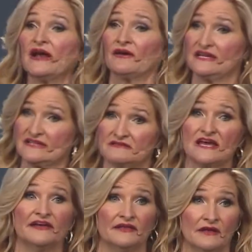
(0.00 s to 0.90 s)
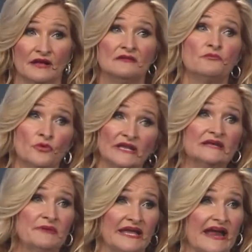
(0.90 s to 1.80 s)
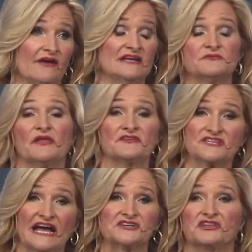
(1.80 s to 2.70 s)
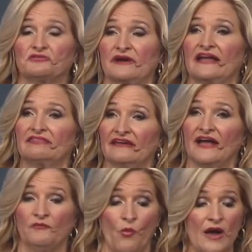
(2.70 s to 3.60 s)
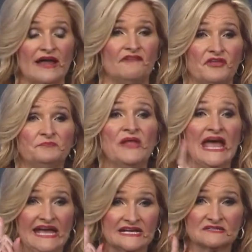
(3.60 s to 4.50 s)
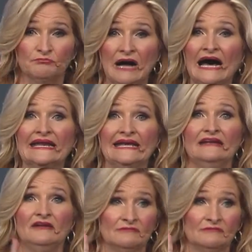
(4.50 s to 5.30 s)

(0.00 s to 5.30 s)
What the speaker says: areas, I'll tell you, really big areas. Well, there's actually three I can think of. One of them is money.